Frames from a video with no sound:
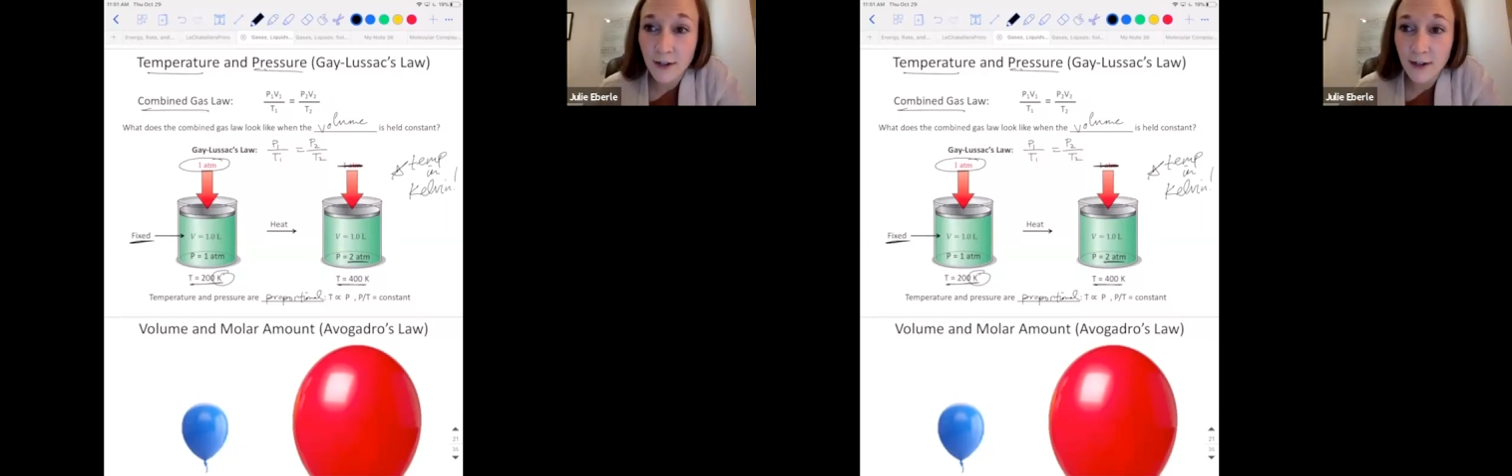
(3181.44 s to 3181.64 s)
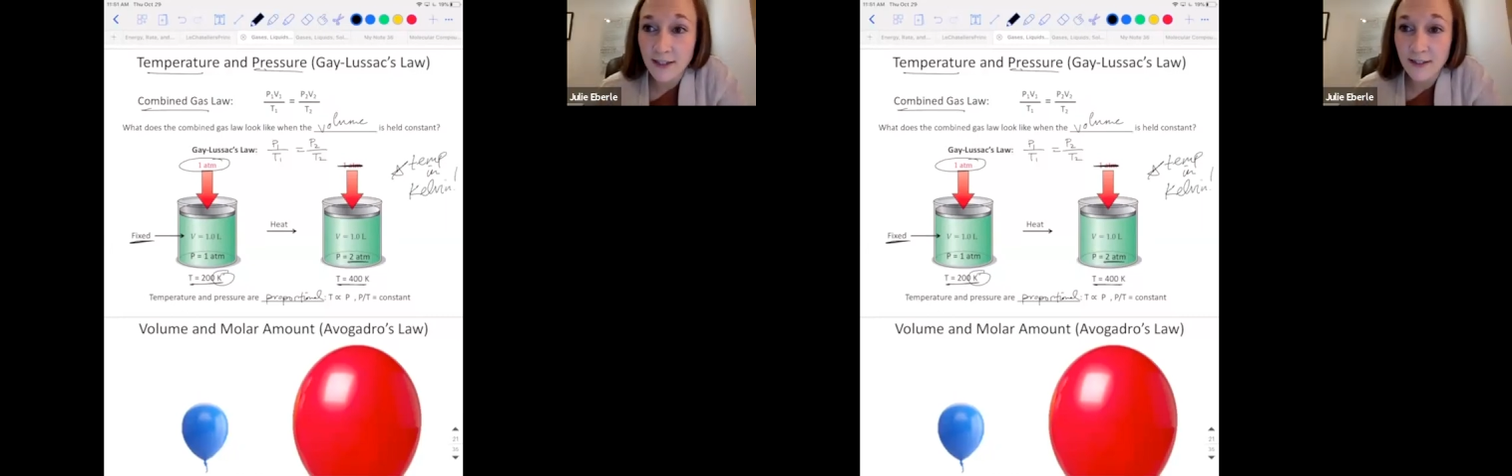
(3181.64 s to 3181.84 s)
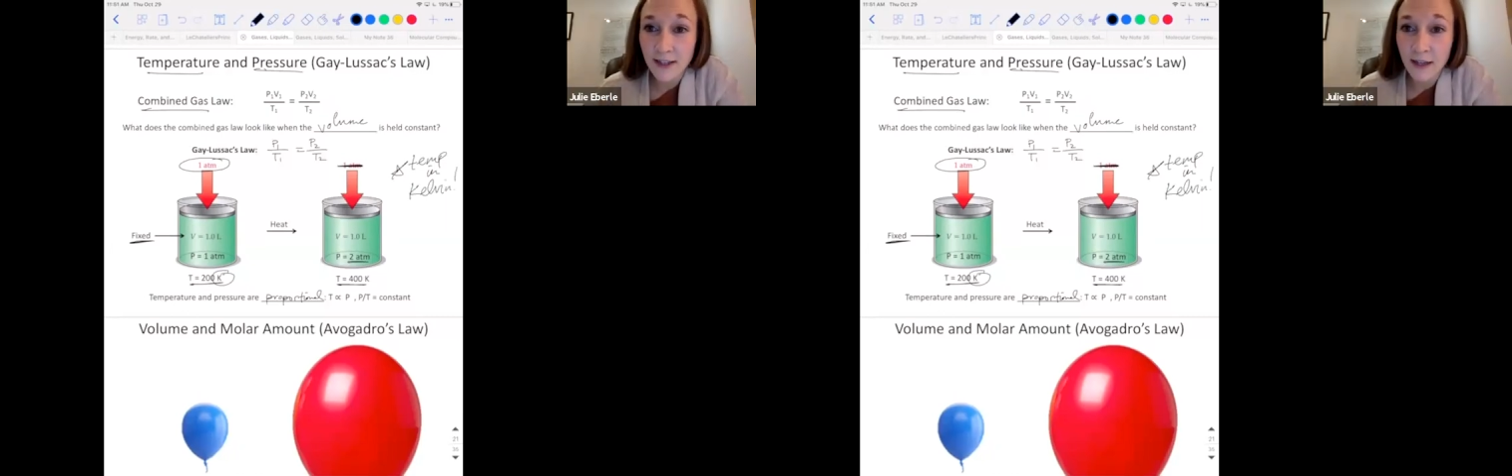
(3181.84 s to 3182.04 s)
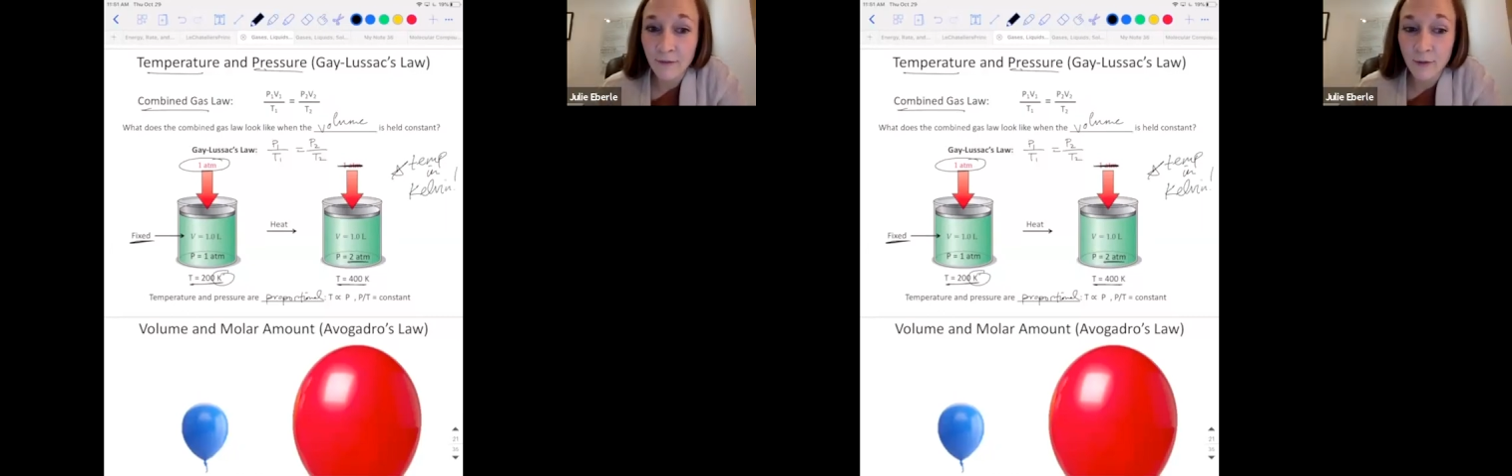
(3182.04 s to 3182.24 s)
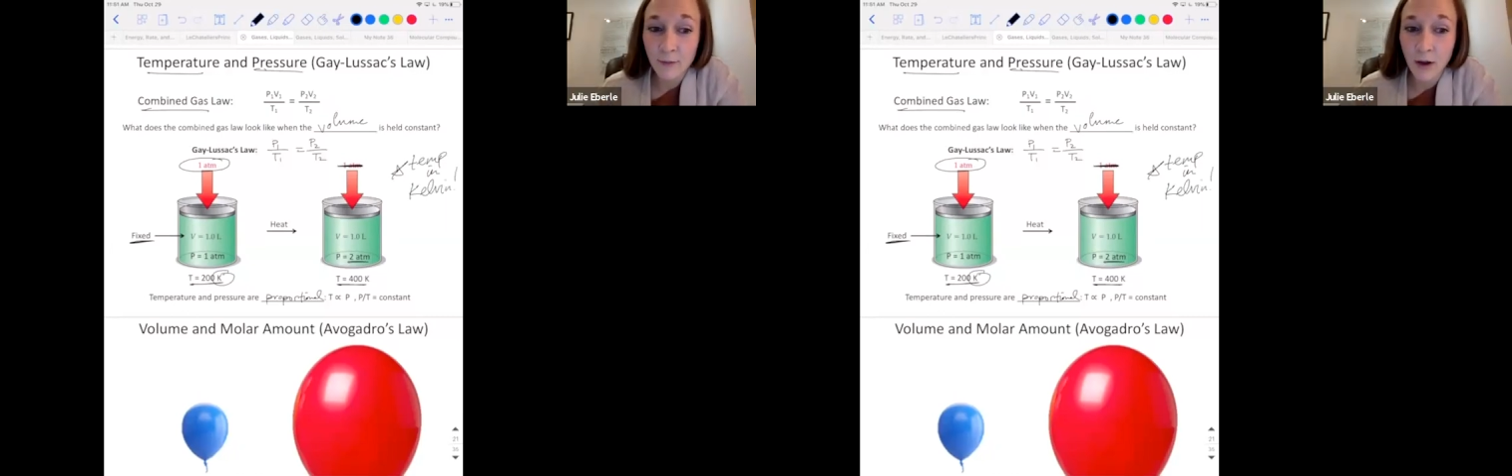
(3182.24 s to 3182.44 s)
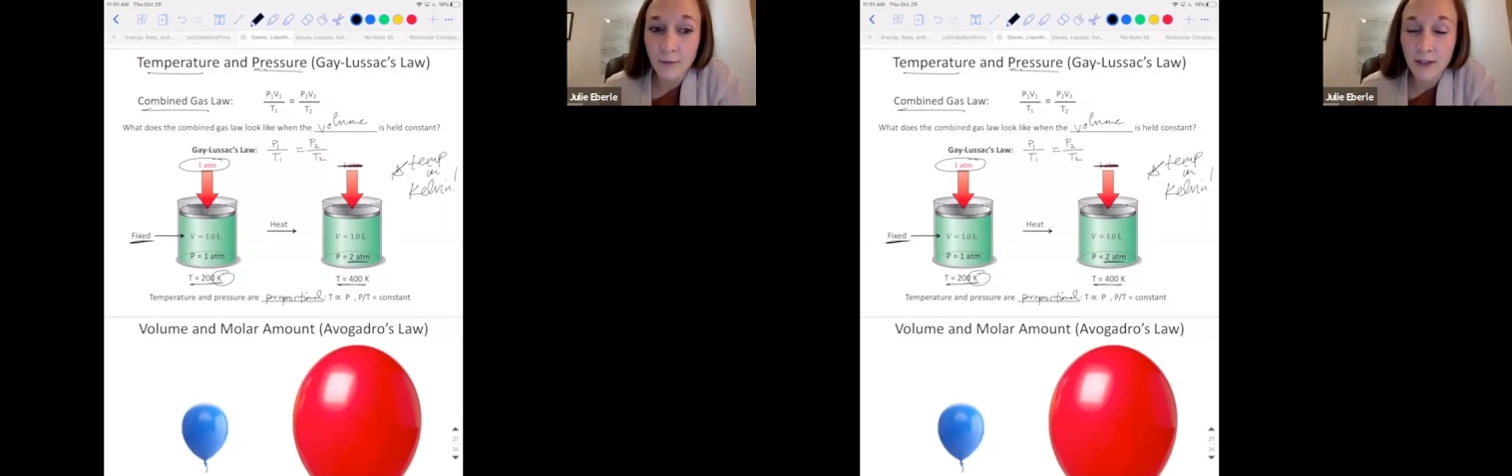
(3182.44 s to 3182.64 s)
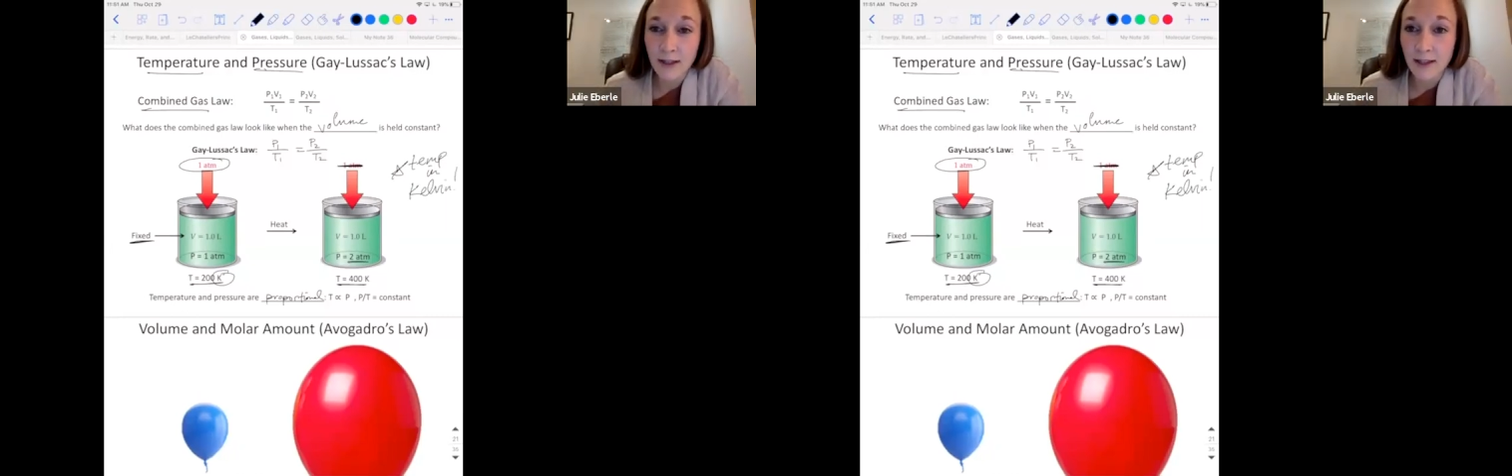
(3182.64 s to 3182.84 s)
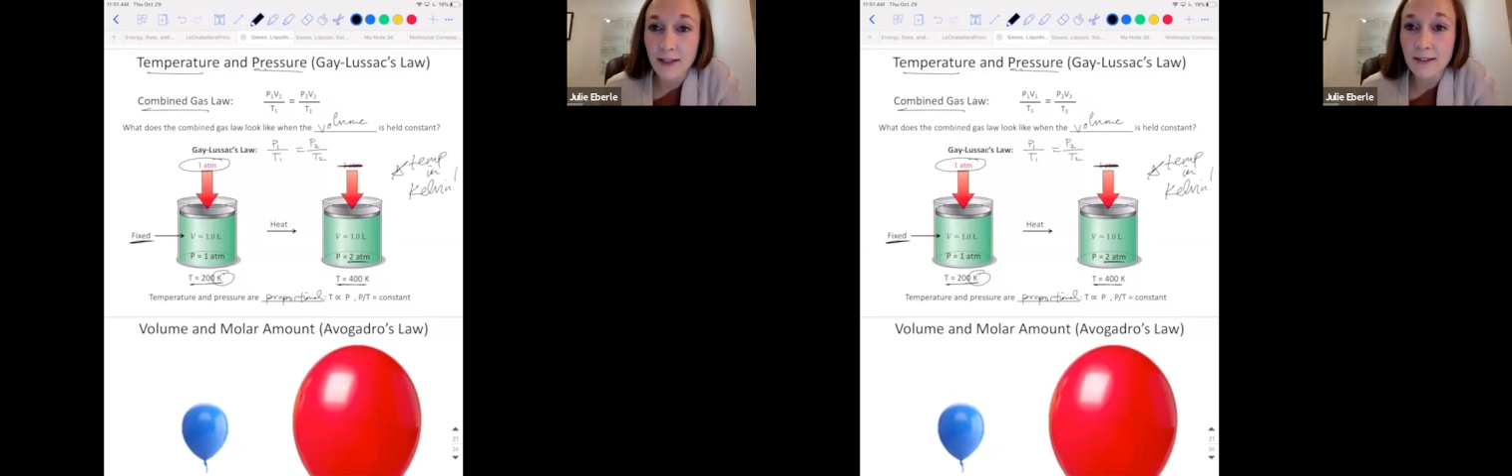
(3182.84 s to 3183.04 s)
on an exam for problems
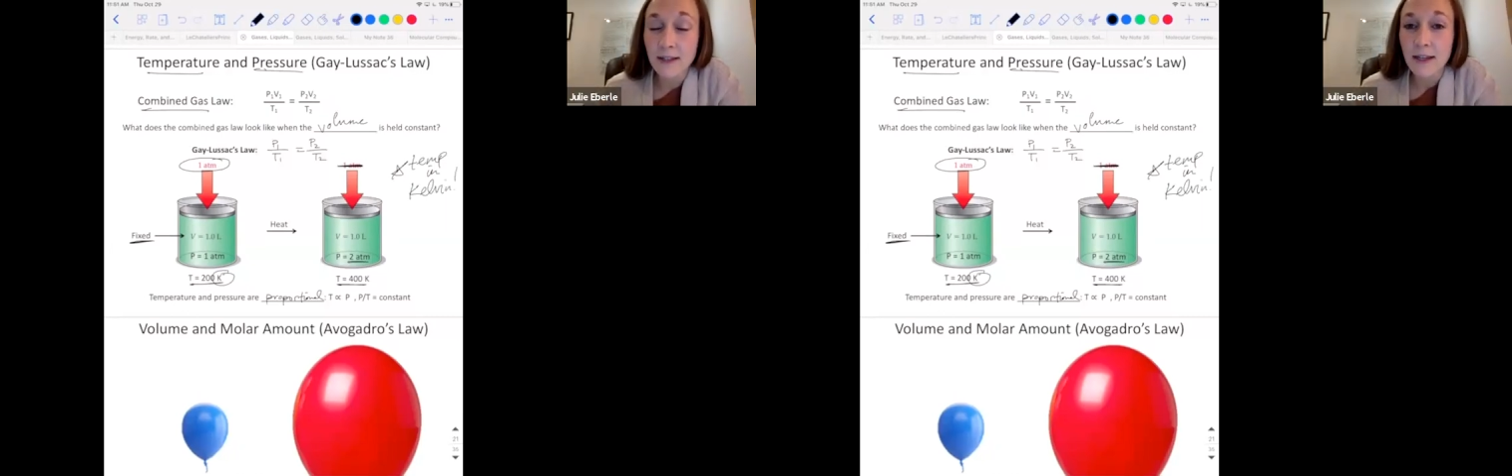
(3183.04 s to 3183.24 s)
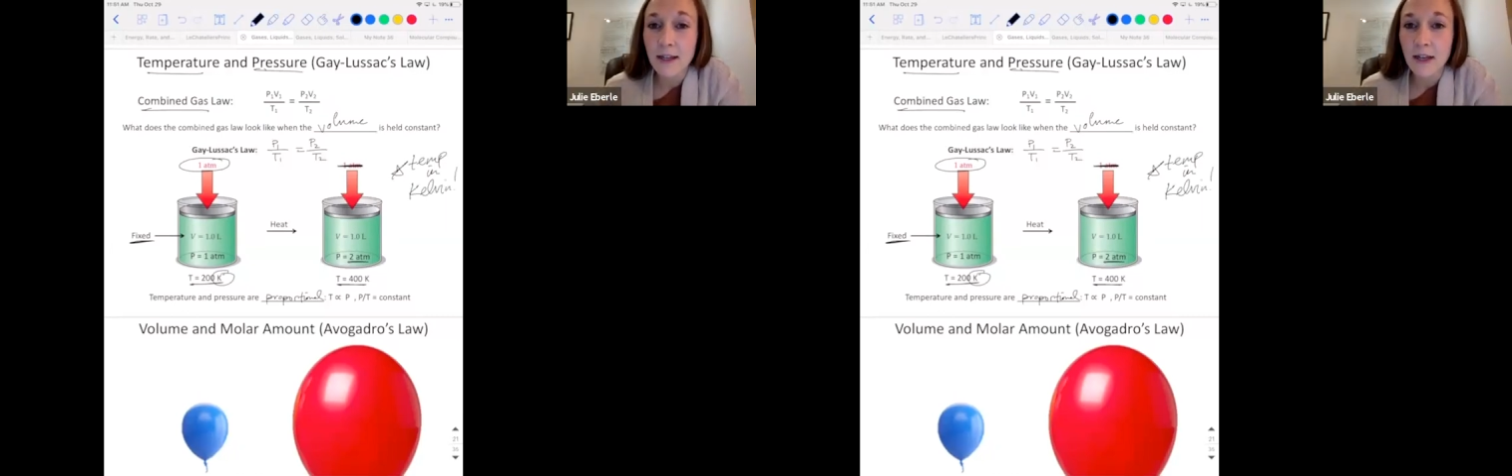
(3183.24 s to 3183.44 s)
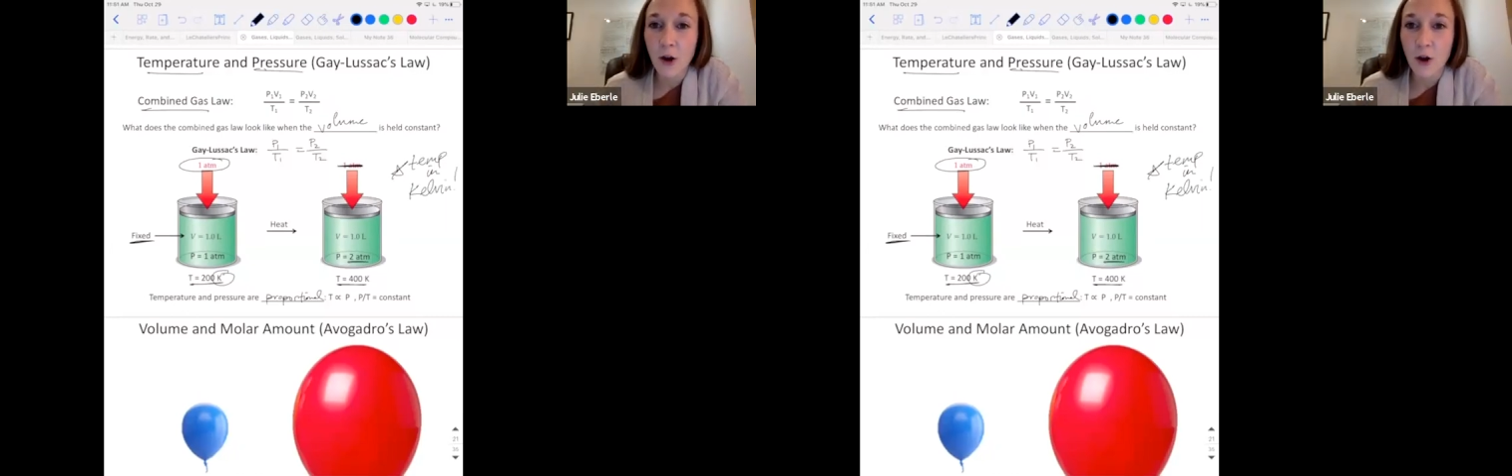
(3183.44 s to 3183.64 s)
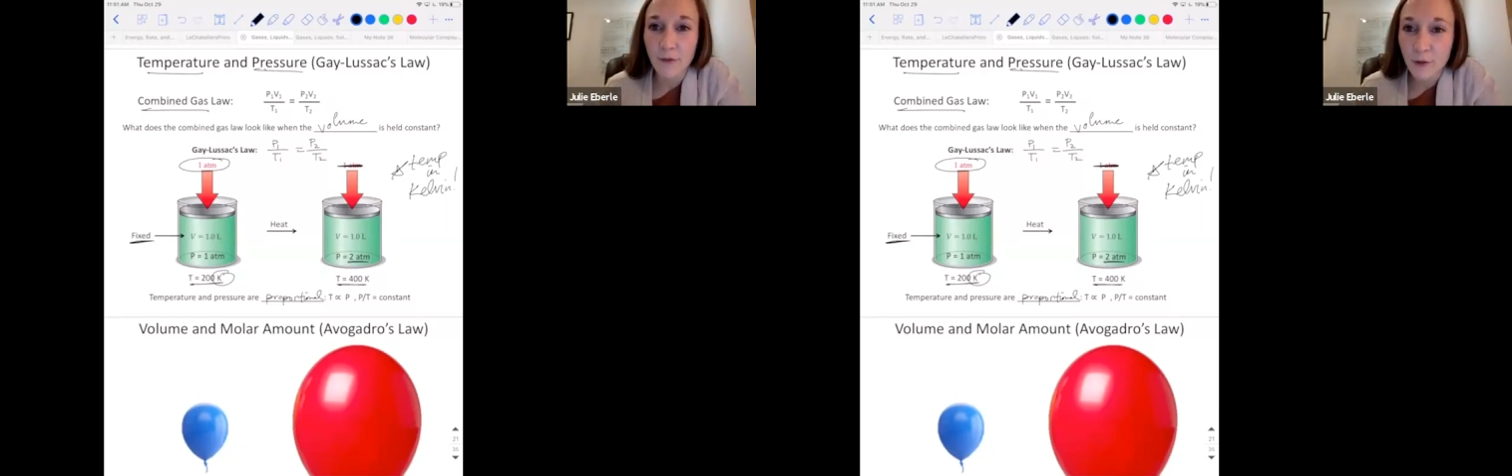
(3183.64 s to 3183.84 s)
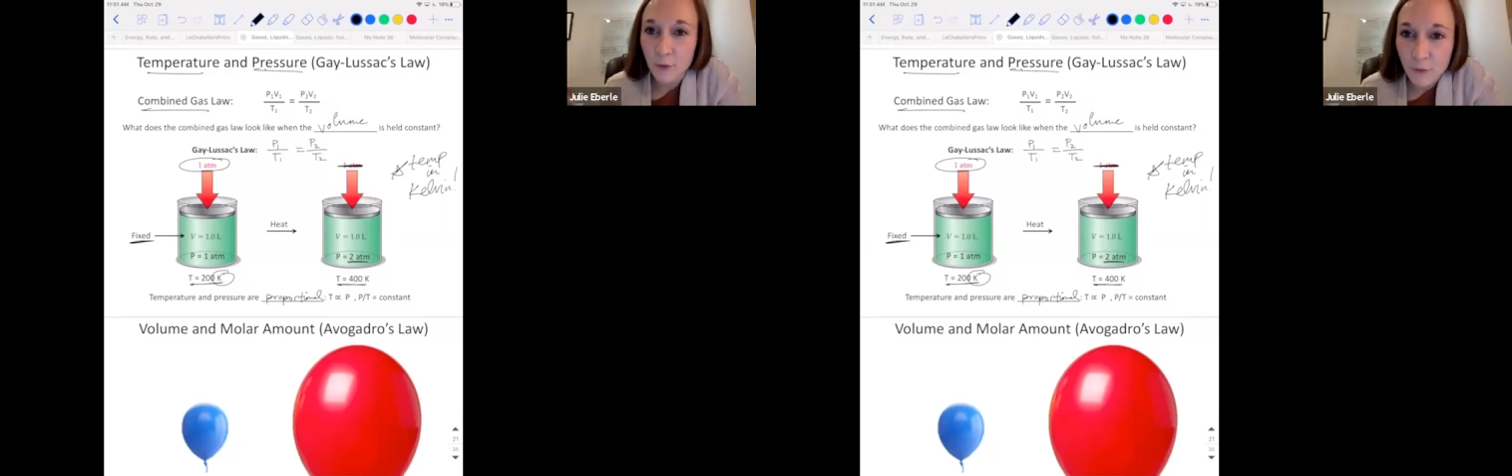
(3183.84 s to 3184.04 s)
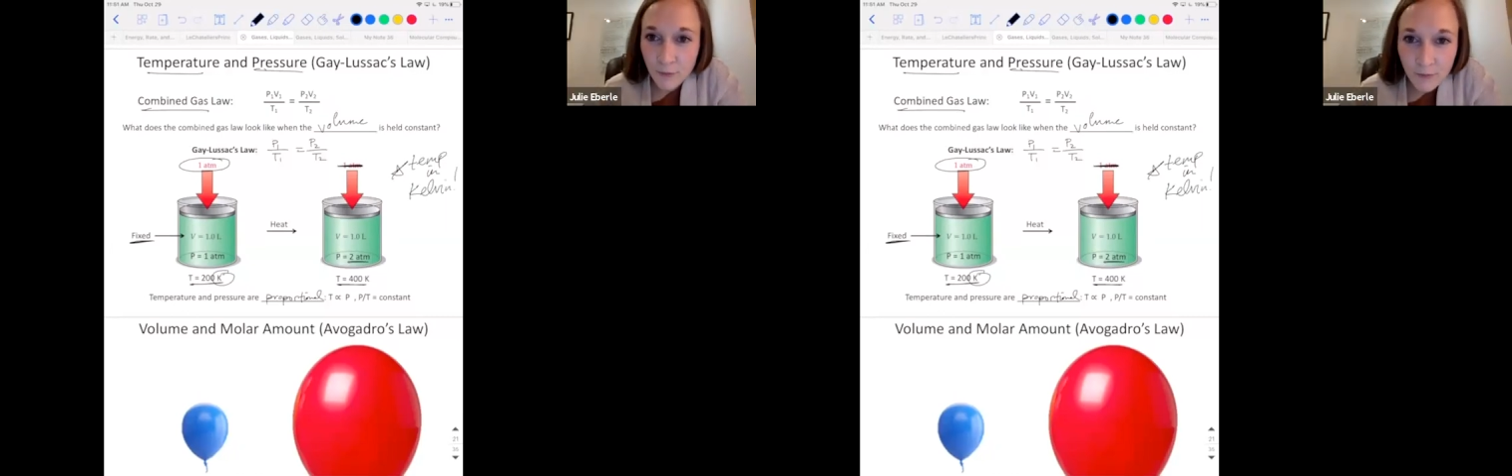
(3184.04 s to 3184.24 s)
like these are if you